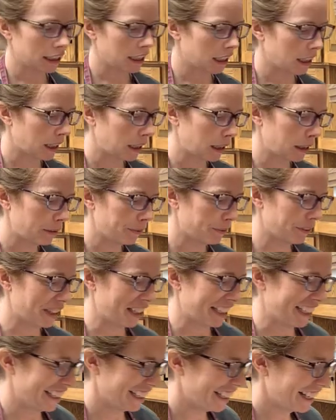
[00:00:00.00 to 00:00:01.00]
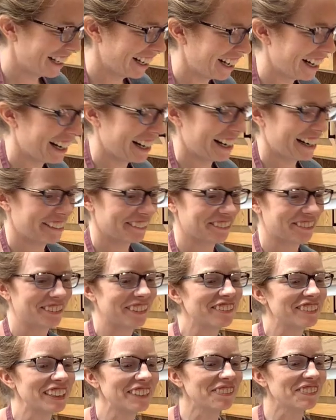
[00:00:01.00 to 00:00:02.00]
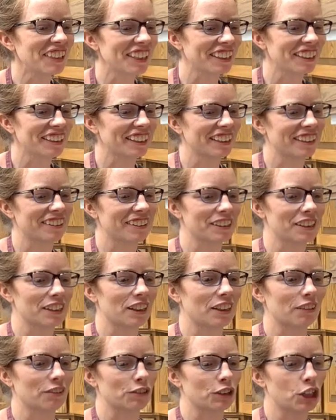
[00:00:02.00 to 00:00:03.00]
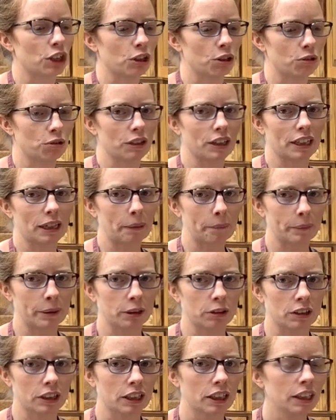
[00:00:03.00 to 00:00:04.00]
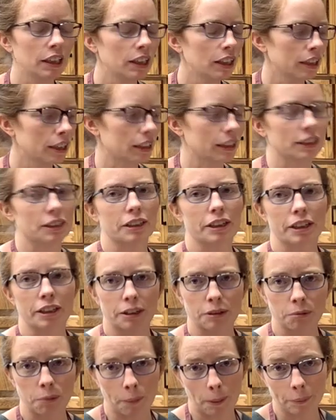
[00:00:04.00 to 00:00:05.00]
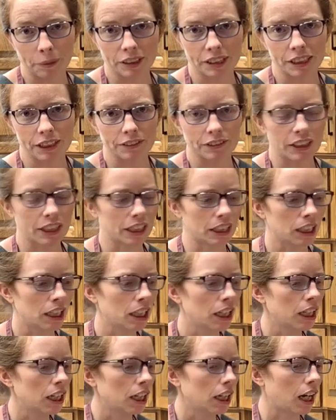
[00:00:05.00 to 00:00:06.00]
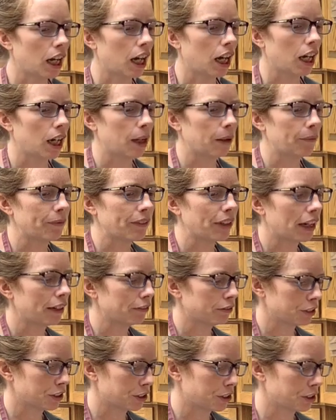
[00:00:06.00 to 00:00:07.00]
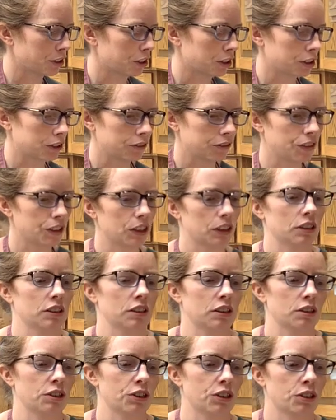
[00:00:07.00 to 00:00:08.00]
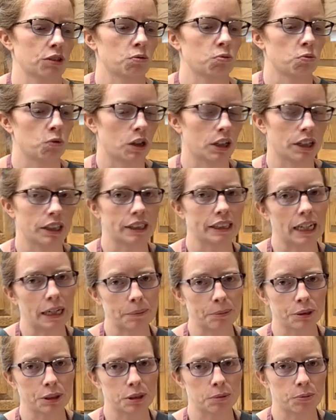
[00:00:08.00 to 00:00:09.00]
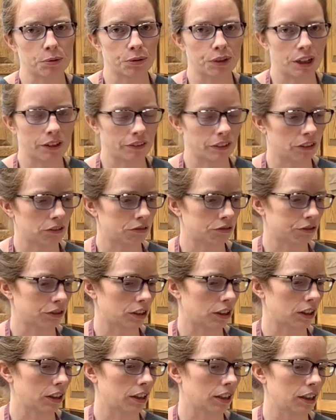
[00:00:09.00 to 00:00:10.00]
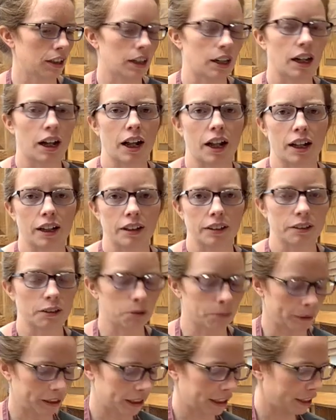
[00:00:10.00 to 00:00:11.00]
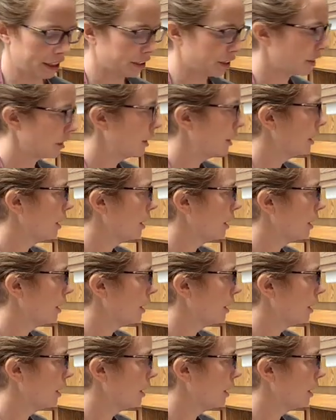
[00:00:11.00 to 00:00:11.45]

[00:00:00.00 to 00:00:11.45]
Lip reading: I have 50 milliliters of coconut milk because, again, remember this is vegan. I've reserved just 1 tablespoon of it for a little bit later.